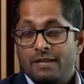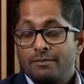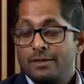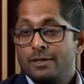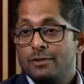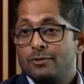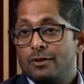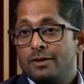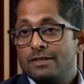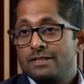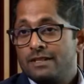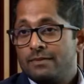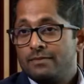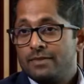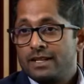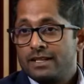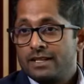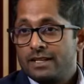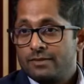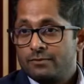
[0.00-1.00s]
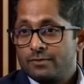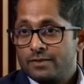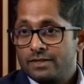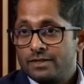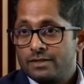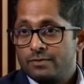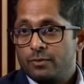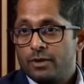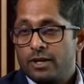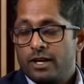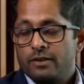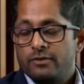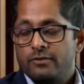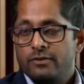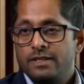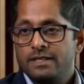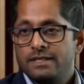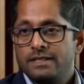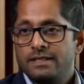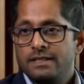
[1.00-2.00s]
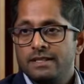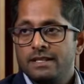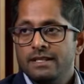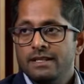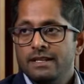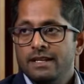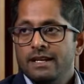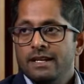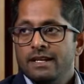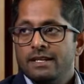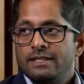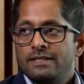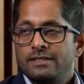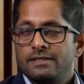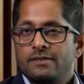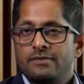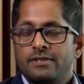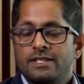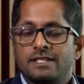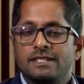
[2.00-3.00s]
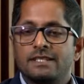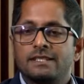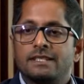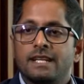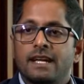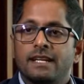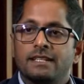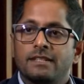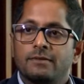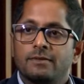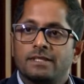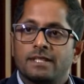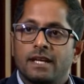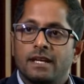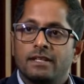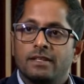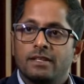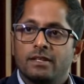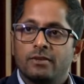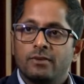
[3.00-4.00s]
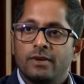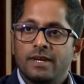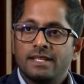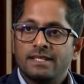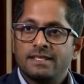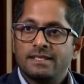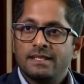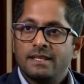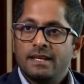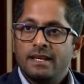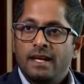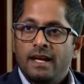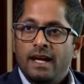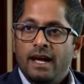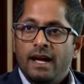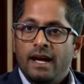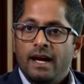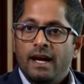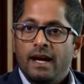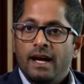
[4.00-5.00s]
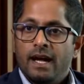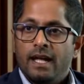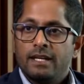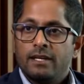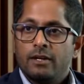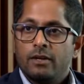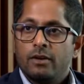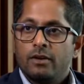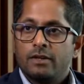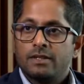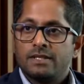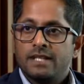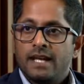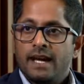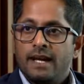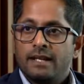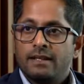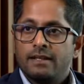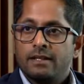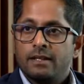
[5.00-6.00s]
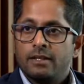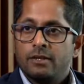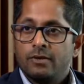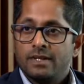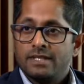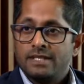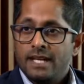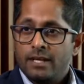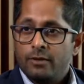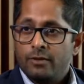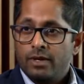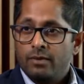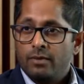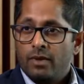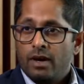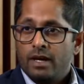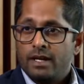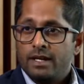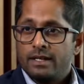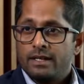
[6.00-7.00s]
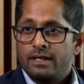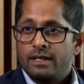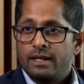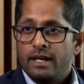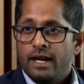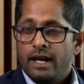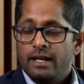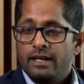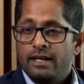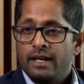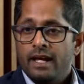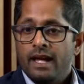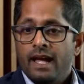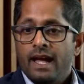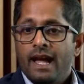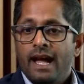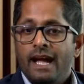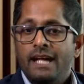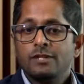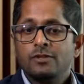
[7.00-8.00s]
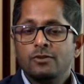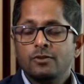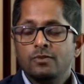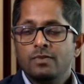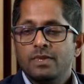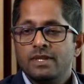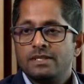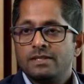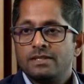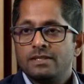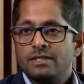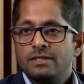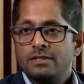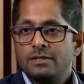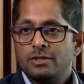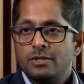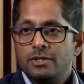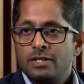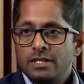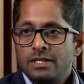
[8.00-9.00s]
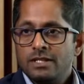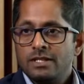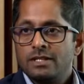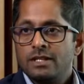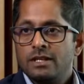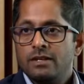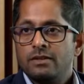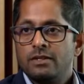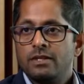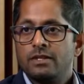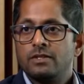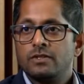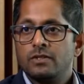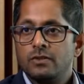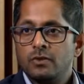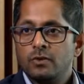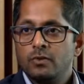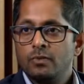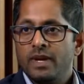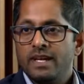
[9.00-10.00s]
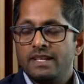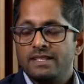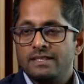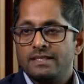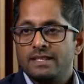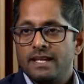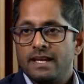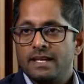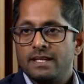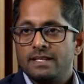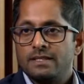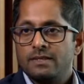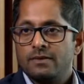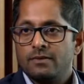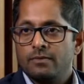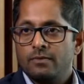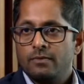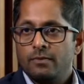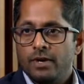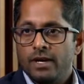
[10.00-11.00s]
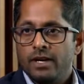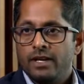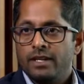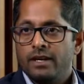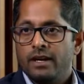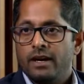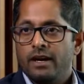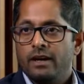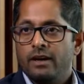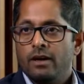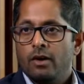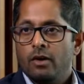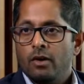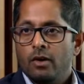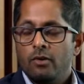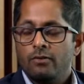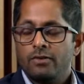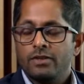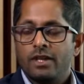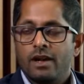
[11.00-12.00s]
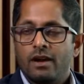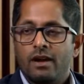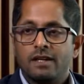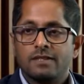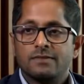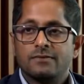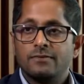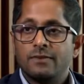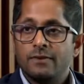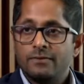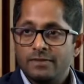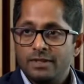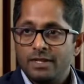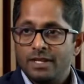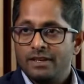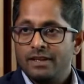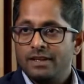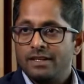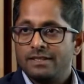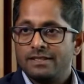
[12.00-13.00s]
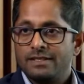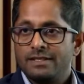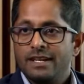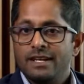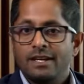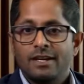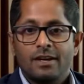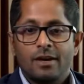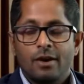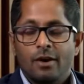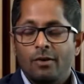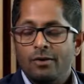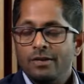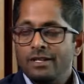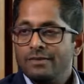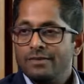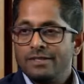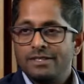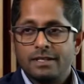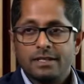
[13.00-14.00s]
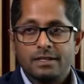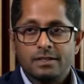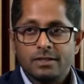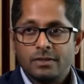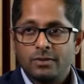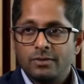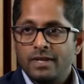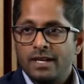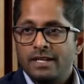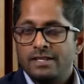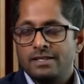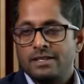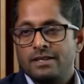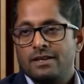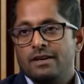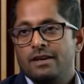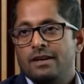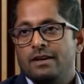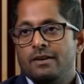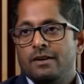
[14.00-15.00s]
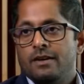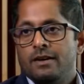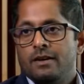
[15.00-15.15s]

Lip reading: let me draw on something that was put out recently. There's a recent study that was done in the US, and it looks at the US equity market. And had you missed just the 2 best days per year over the last 50 years, only missing 2 days a year,